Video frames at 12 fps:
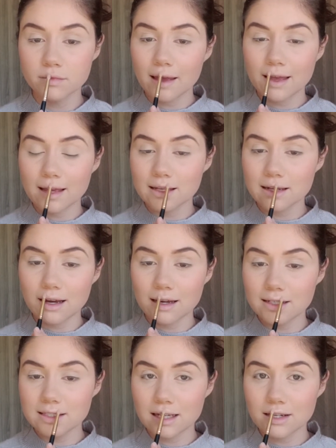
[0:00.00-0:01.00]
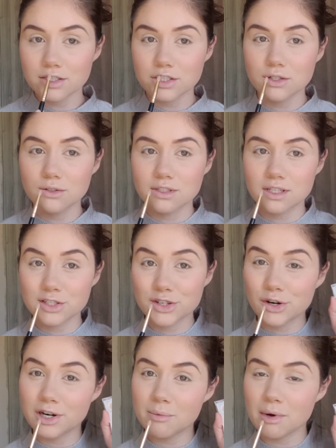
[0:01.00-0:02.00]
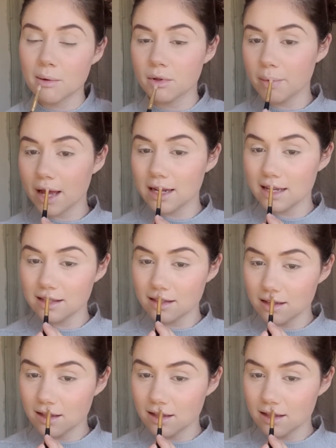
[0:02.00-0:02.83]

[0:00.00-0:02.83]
And I decided to use this Cardi Bible palette